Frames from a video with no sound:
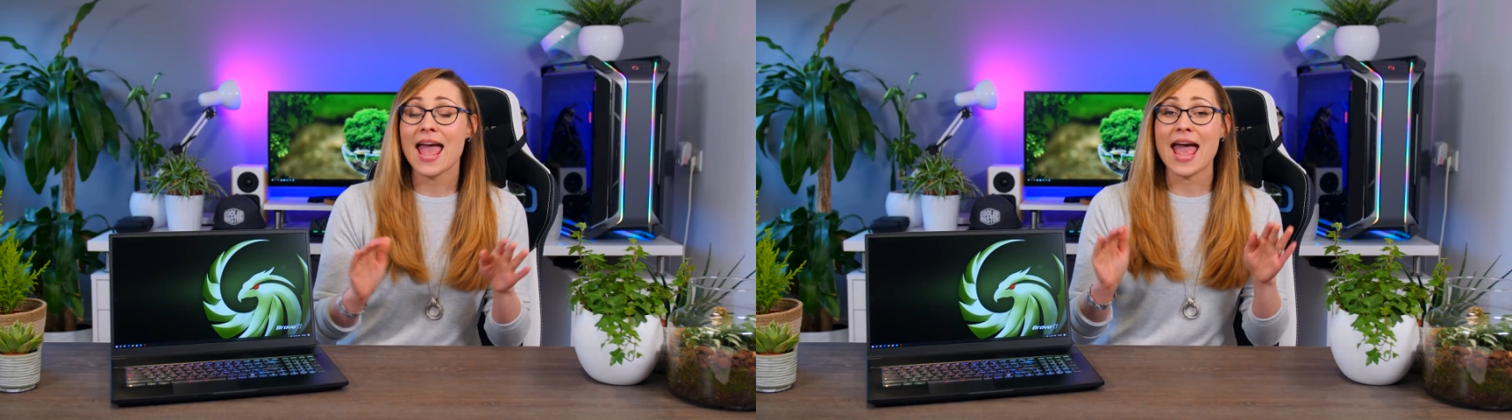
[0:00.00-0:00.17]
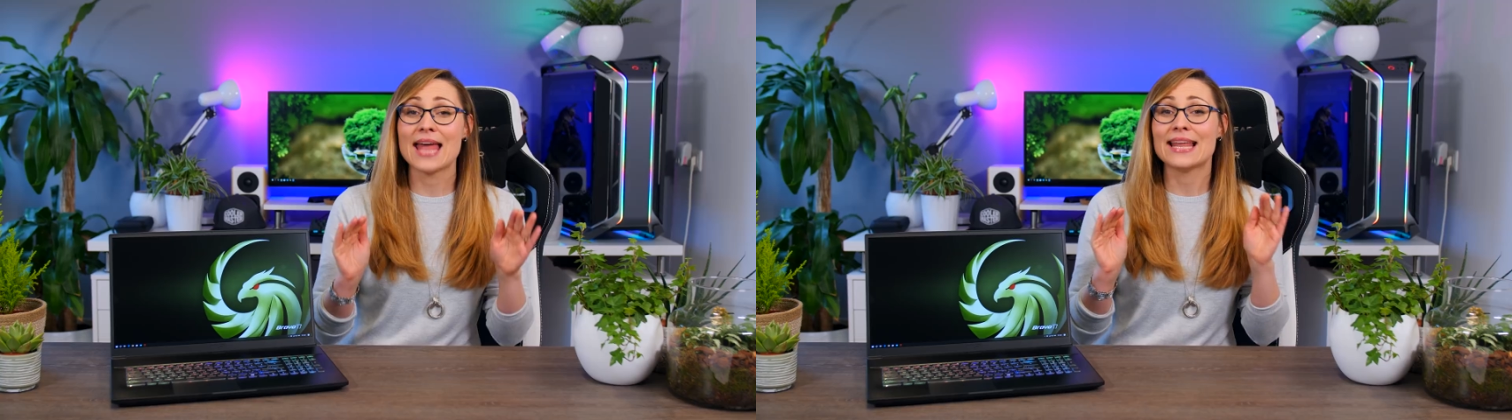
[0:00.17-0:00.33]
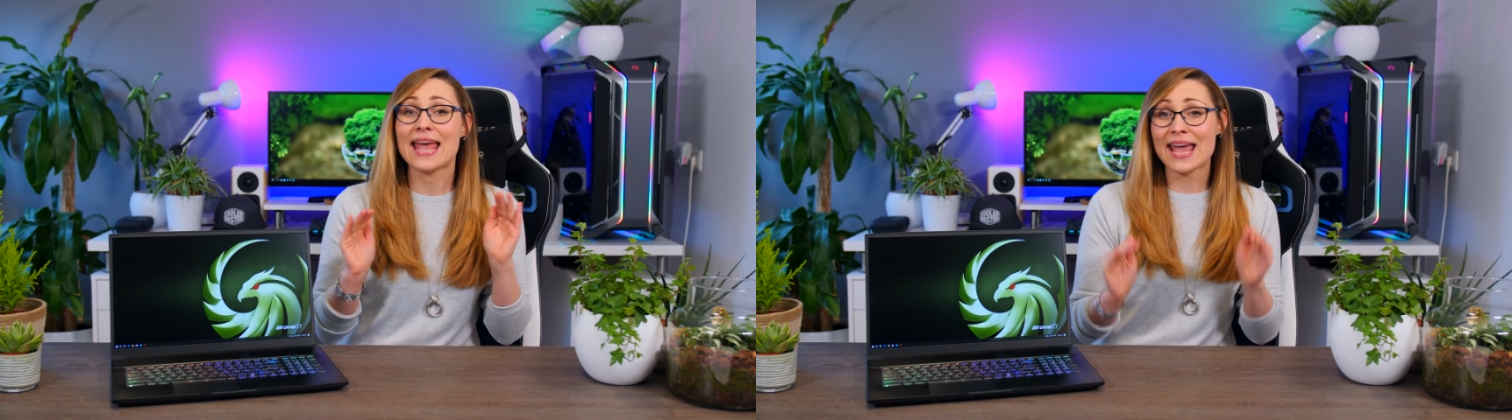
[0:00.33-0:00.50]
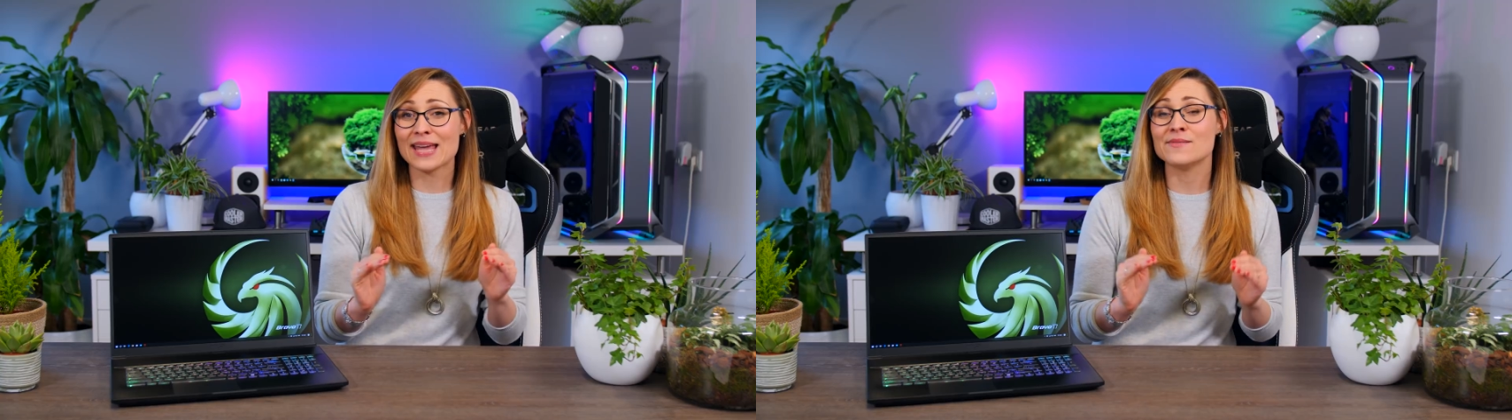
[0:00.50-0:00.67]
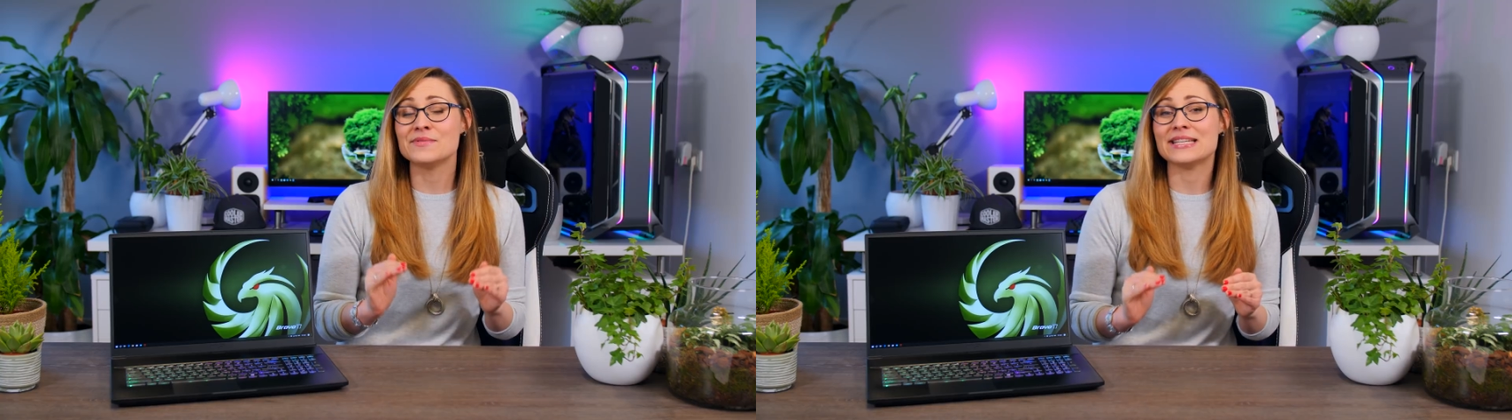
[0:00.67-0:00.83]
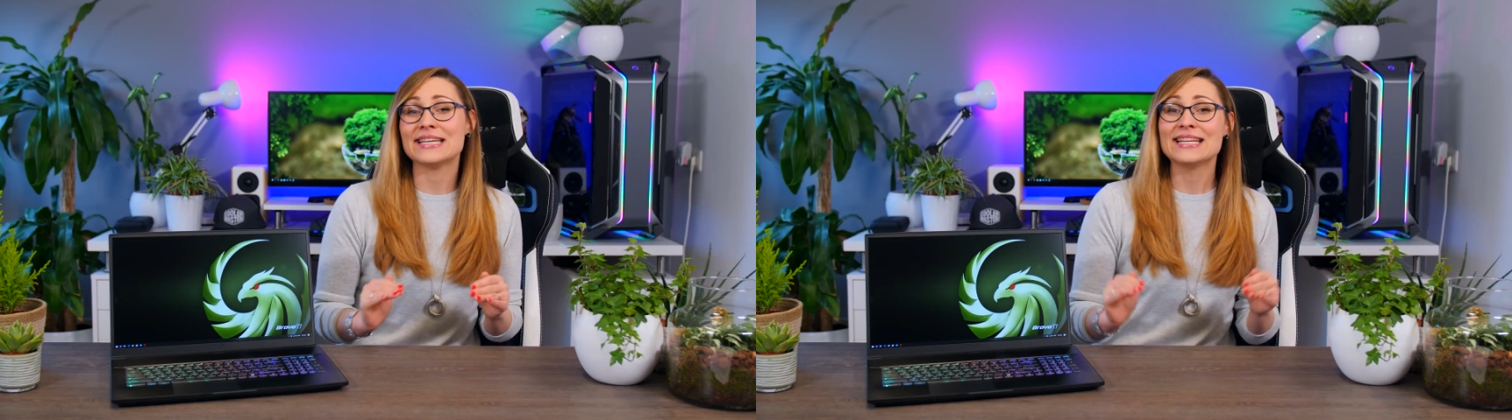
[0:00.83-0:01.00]
And
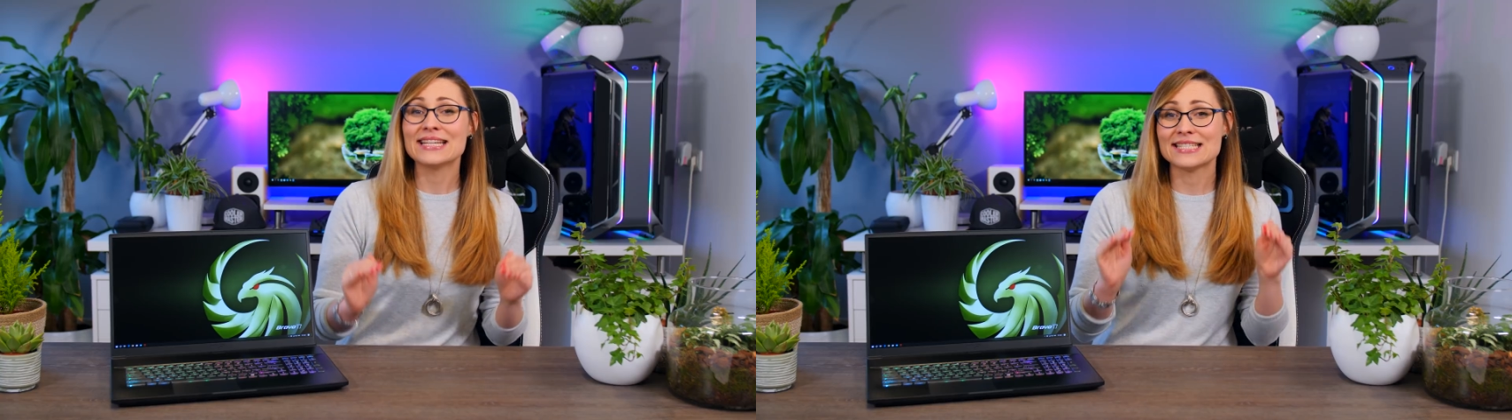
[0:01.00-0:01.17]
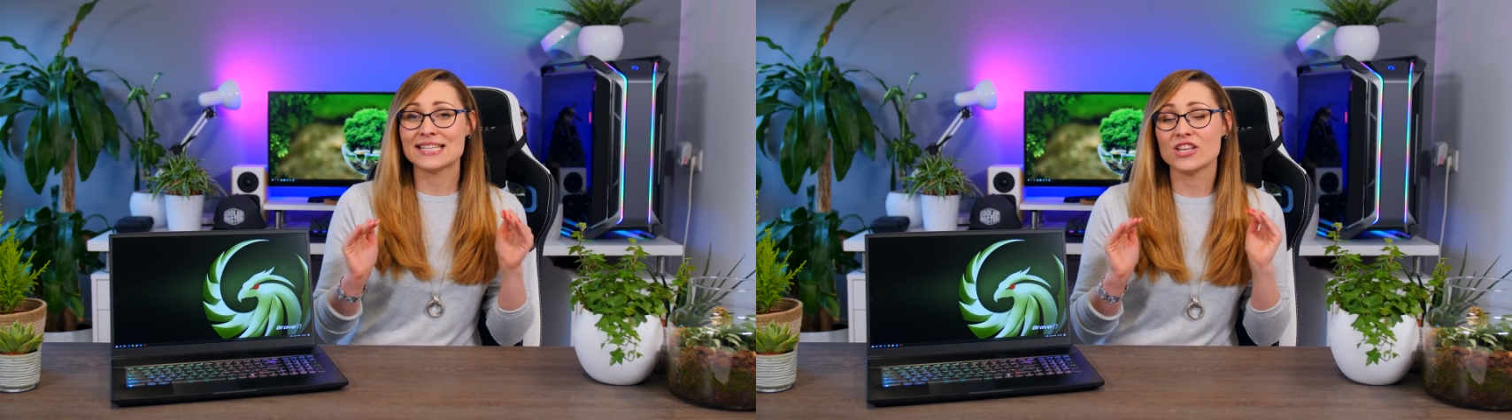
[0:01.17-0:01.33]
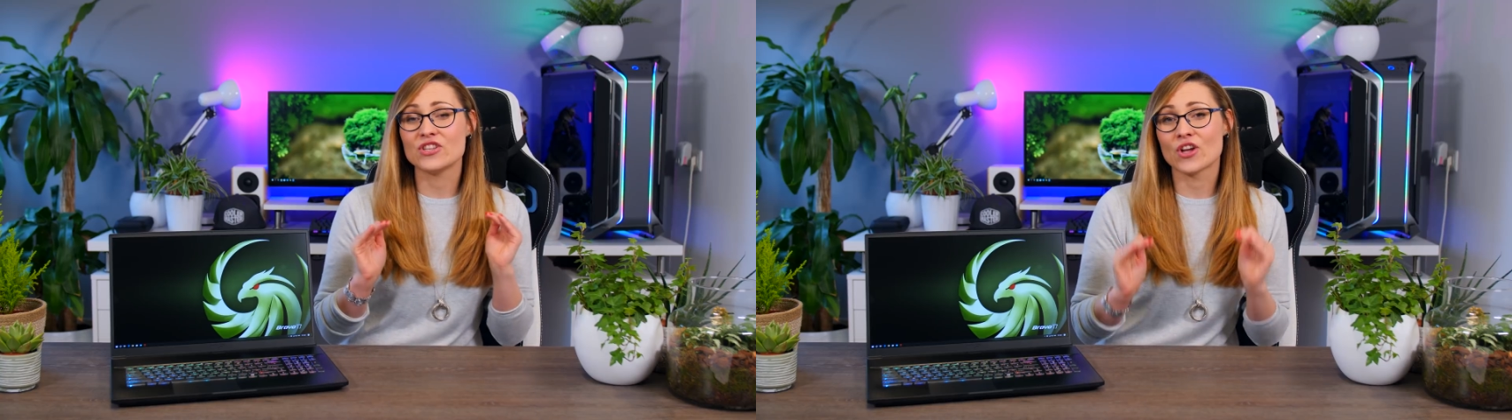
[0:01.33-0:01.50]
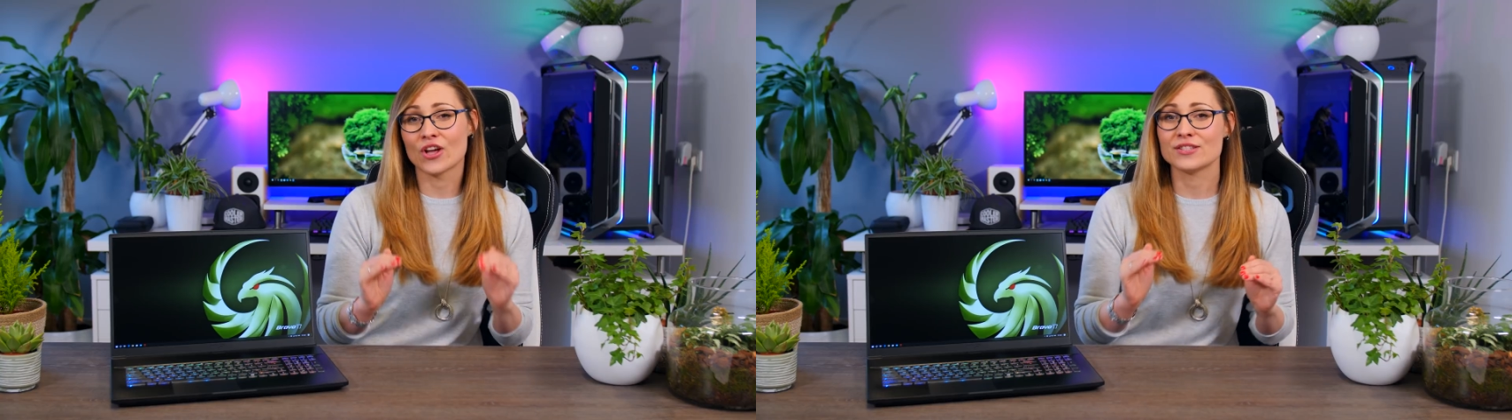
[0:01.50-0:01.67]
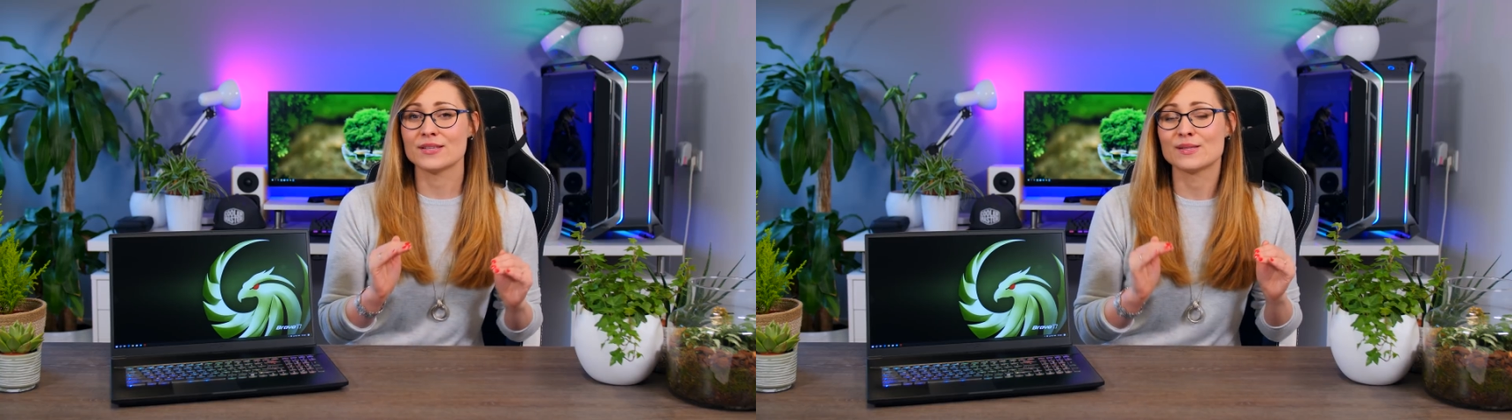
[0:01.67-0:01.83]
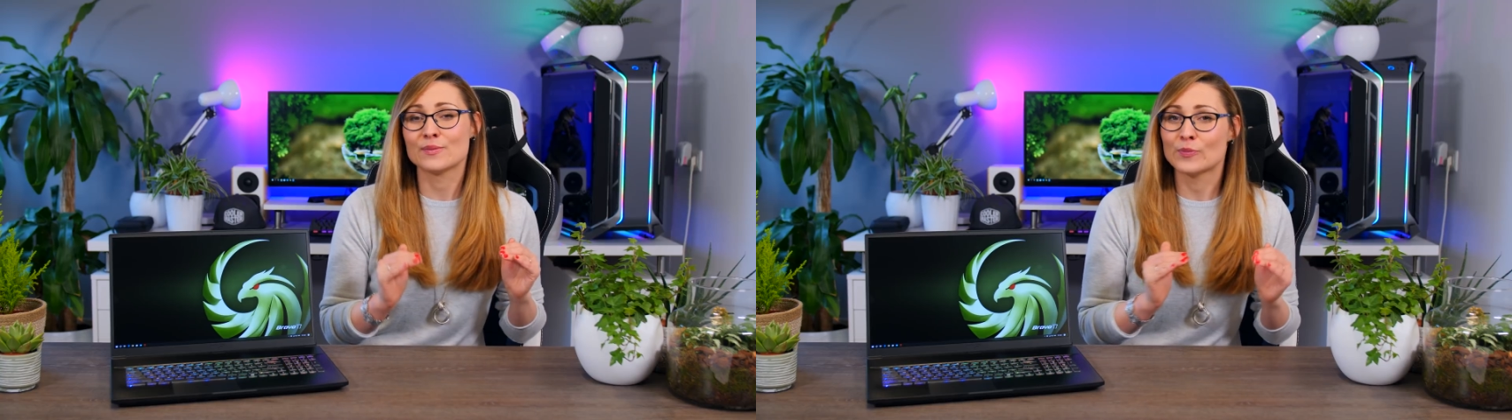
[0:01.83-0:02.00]
AMD did
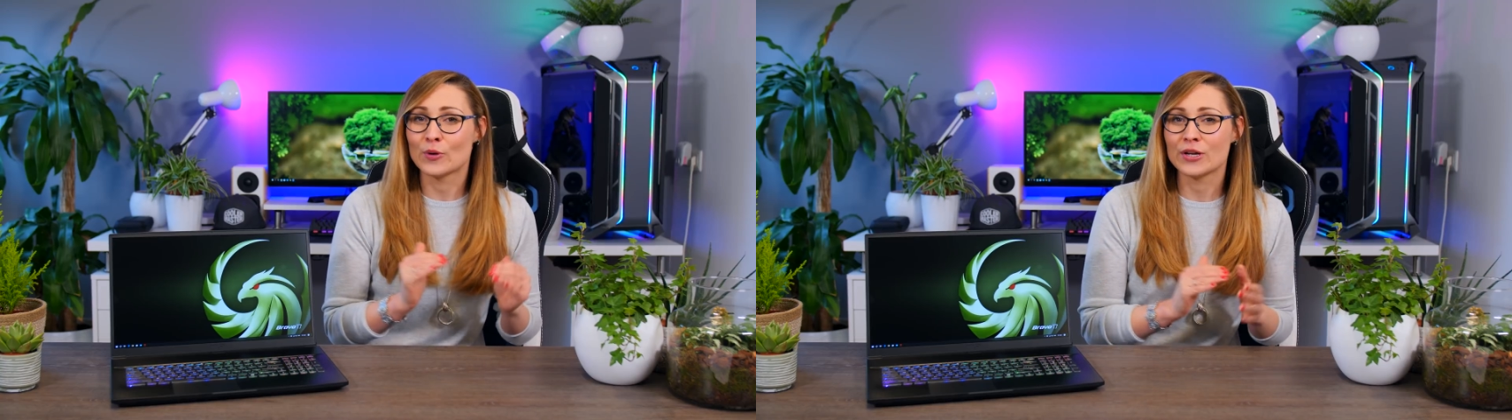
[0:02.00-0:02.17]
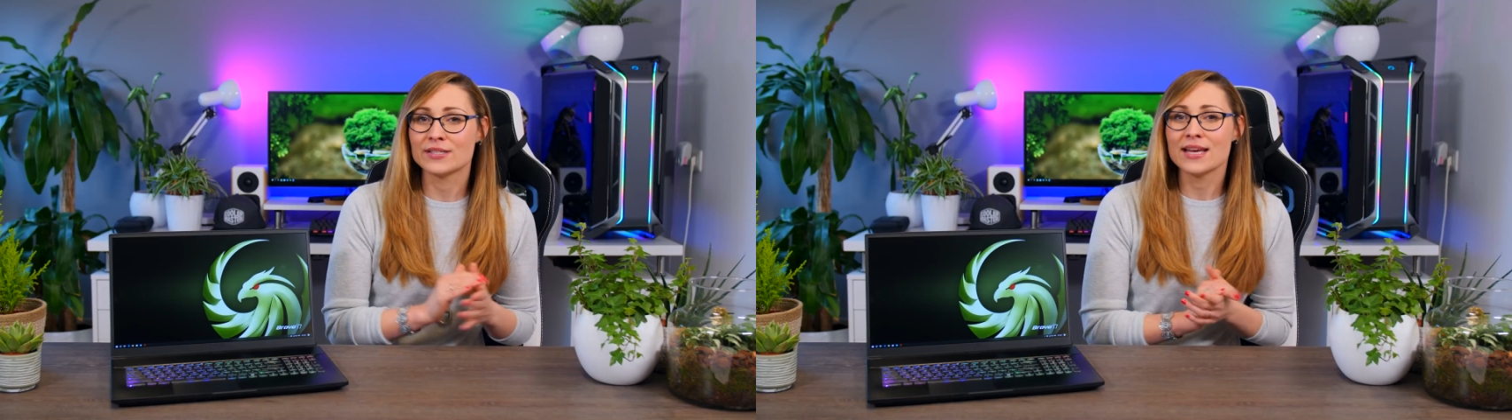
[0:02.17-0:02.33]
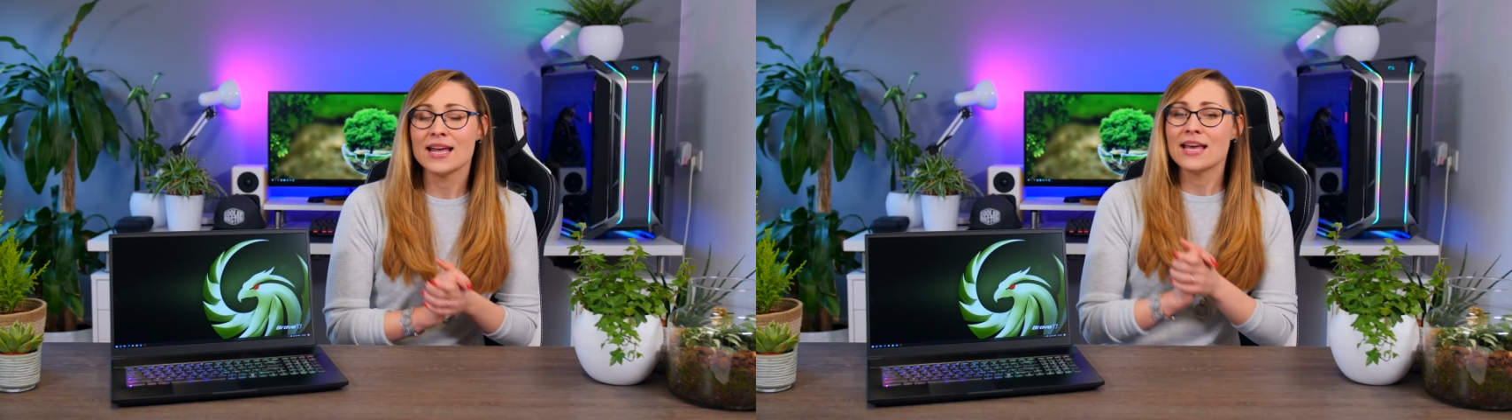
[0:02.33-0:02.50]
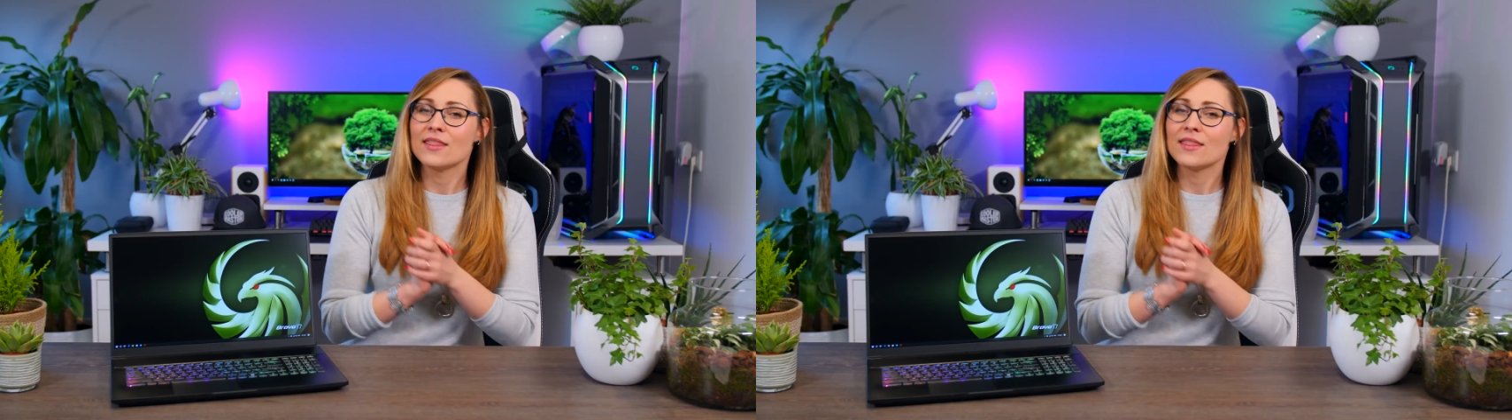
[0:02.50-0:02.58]
not disappoint.